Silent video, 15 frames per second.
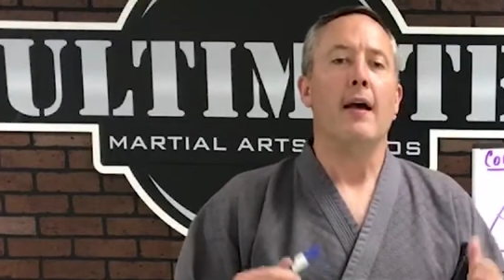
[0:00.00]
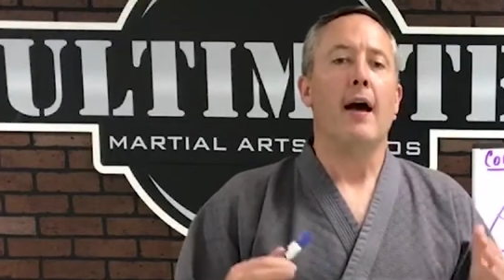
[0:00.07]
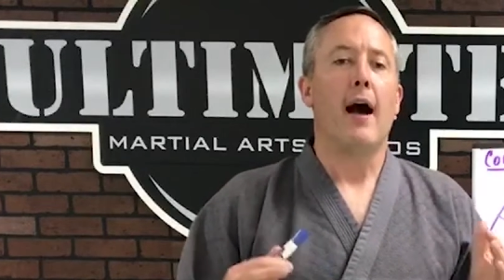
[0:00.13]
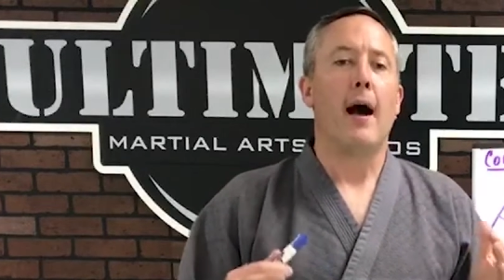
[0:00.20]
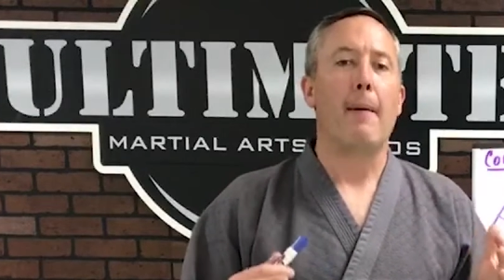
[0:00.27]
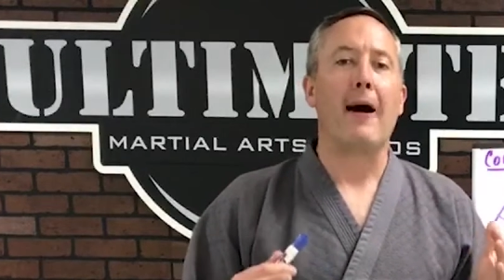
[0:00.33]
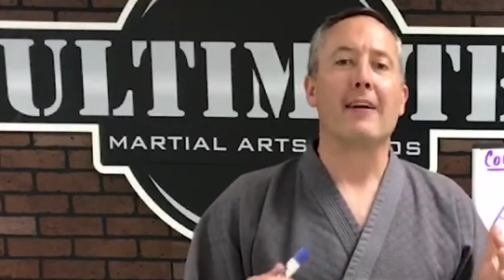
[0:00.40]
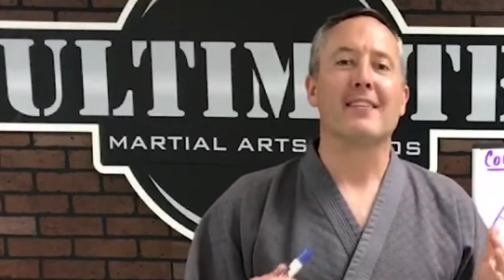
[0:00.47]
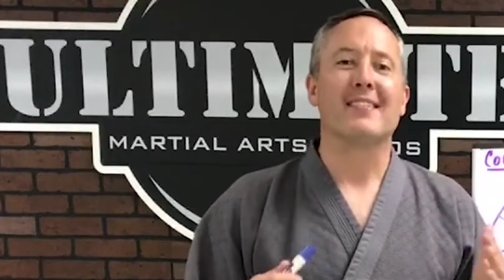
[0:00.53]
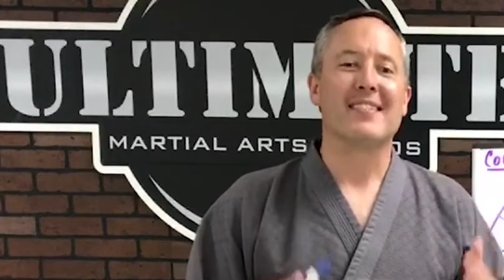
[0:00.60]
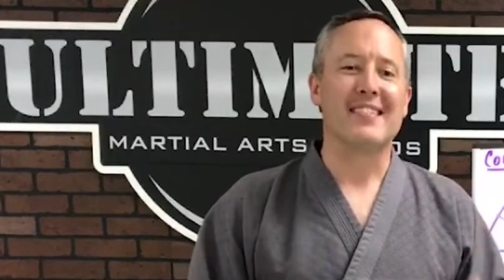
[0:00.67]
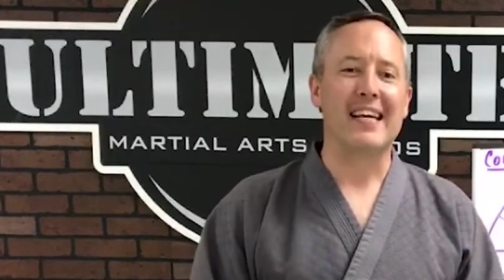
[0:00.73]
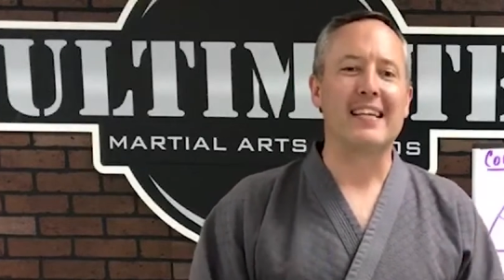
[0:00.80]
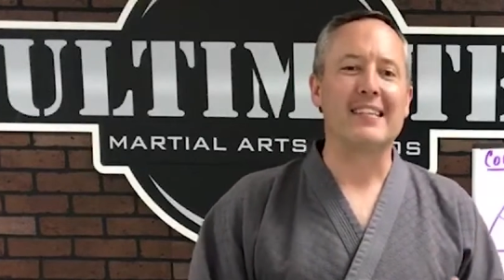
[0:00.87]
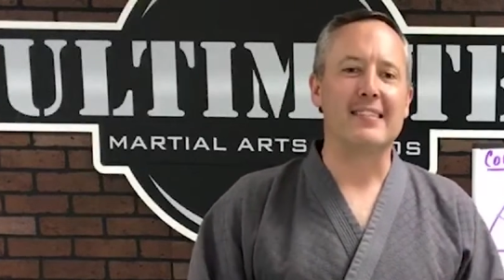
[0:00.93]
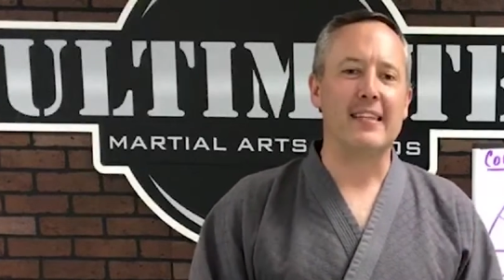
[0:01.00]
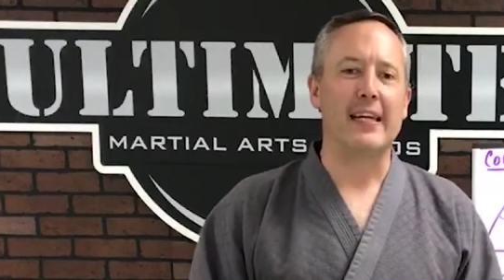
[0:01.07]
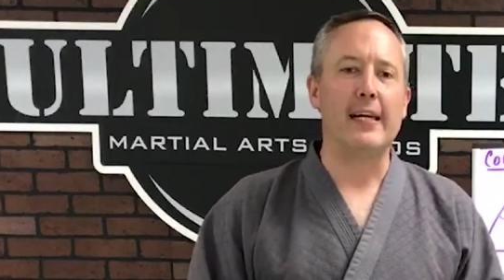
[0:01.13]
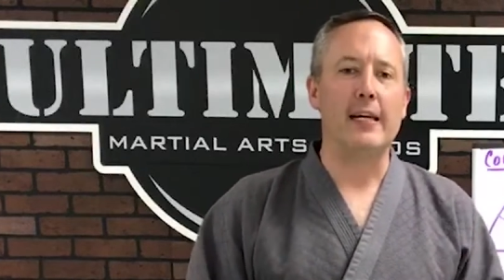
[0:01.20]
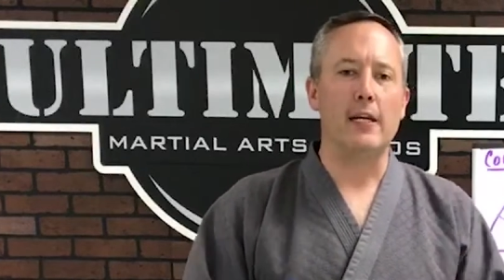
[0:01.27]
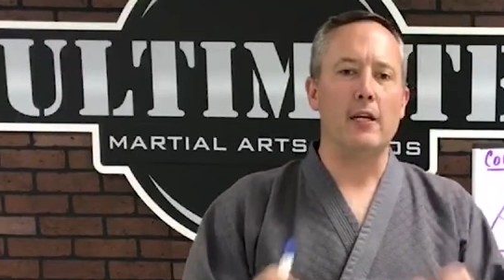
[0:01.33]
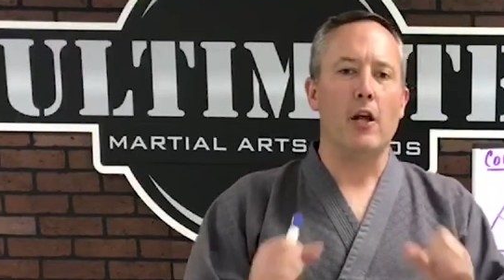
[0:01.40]
about
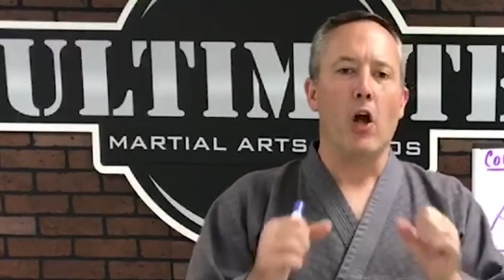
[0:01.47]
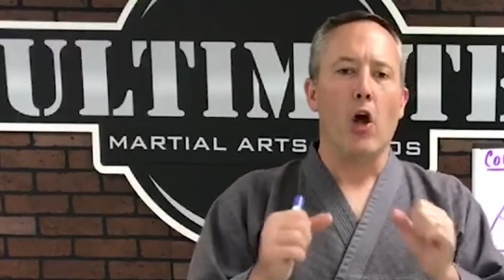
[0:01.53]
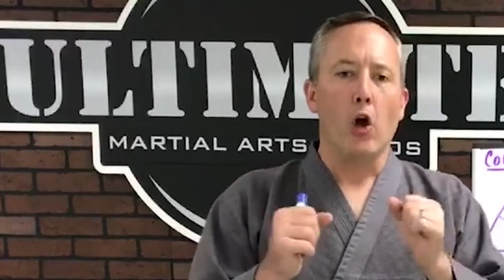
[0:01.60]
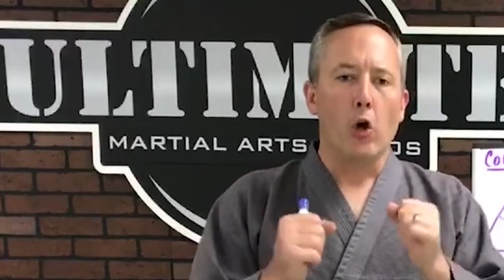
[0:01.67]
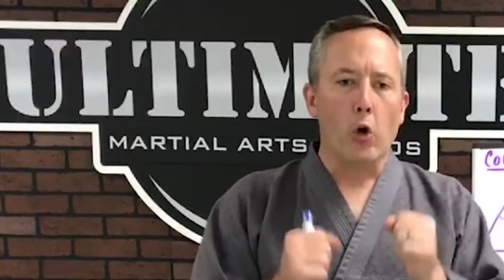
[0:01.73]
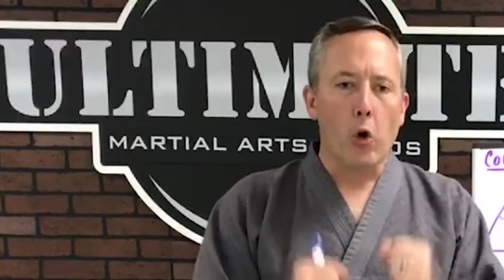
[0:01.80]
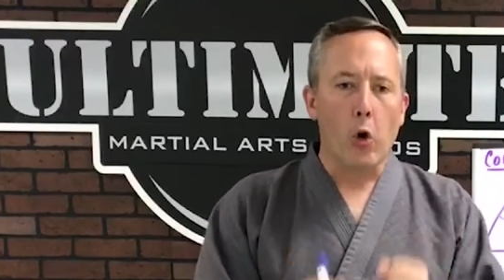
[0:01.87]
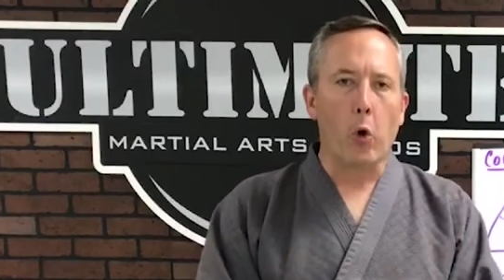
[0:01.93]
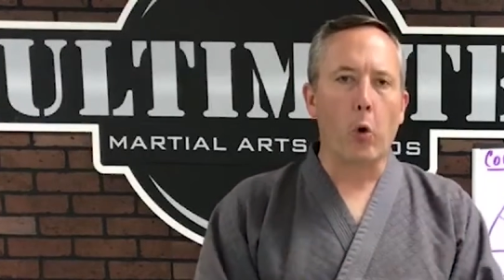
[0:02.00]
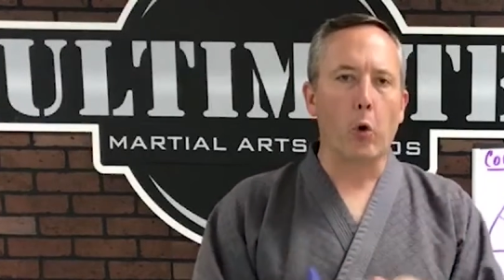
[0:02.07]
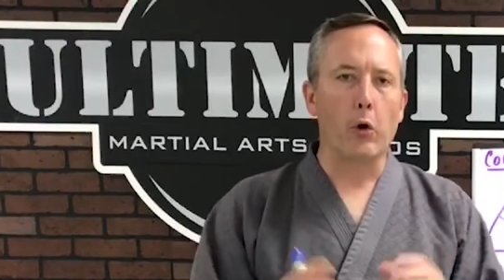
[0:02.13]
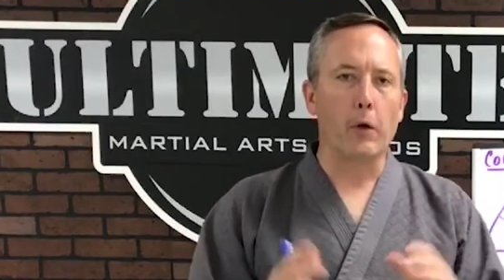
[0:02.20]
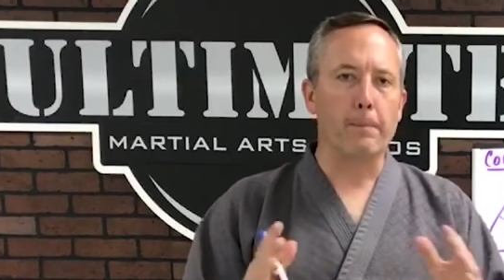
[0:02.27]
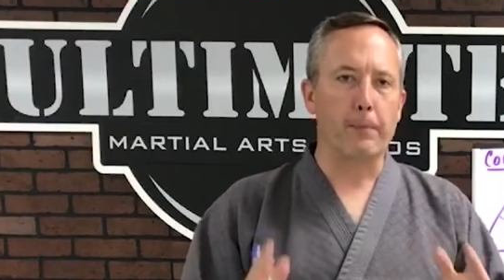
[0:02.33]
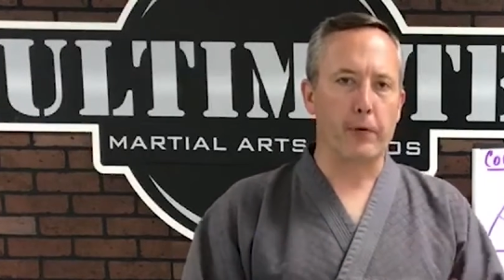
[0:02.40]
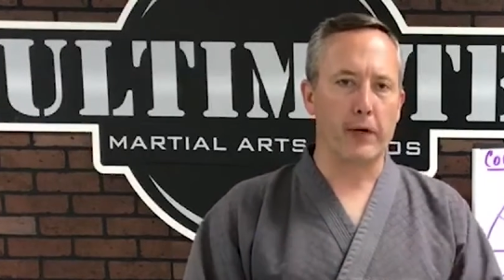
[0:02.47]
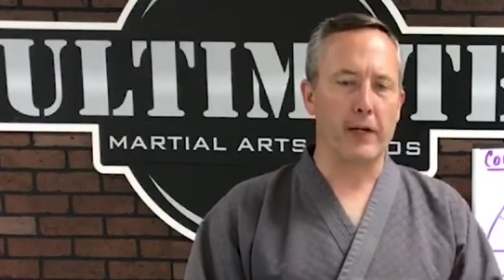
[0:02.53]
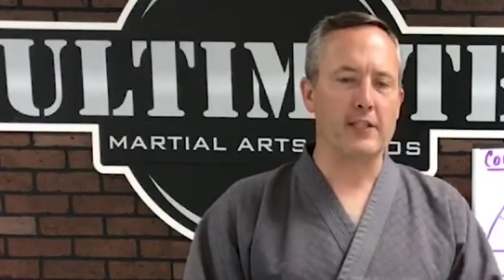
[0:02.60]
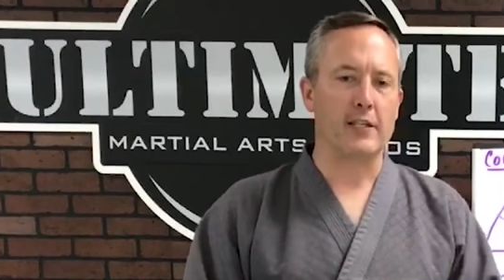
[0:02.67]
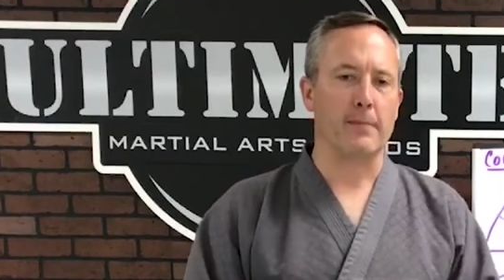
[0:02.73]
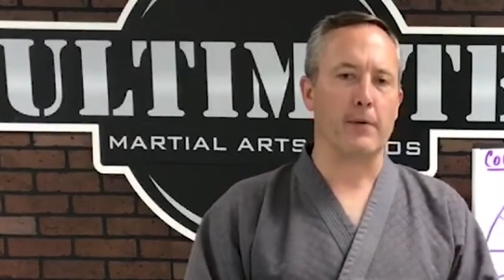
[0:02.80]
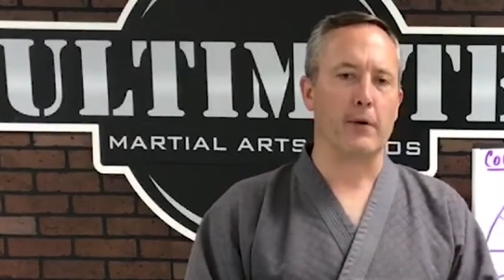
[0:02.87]
16 core
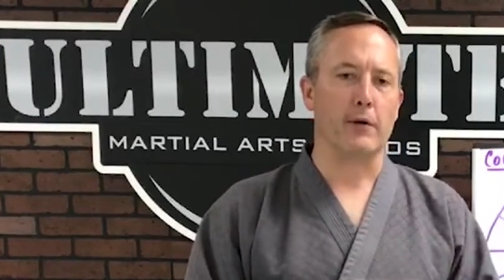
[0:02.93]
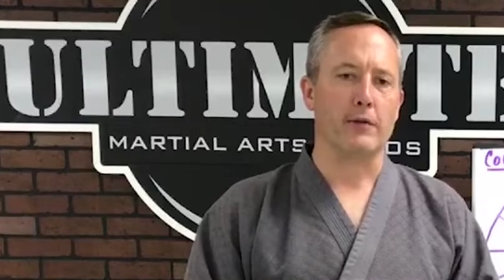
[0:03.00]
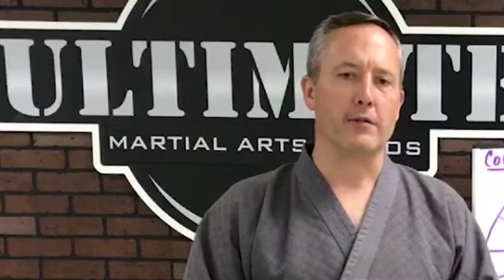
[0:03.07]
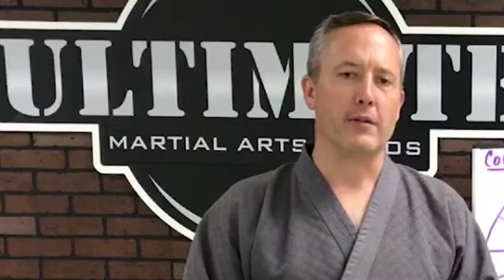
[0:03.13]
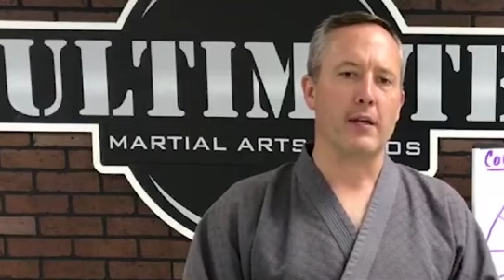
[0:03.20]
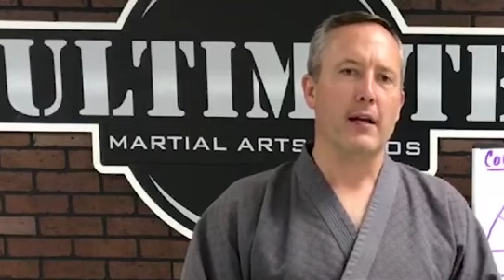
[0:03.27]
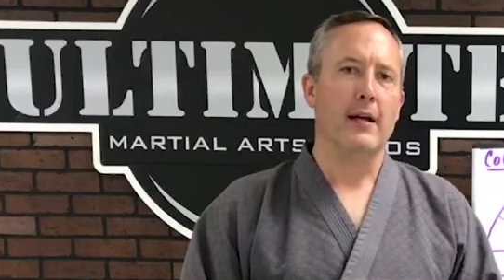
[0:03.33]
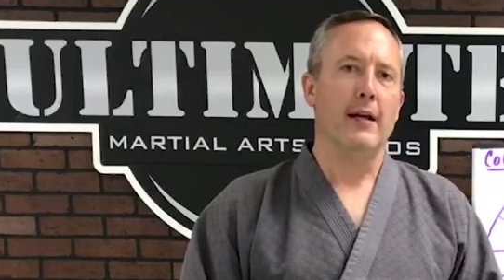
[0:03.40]
principles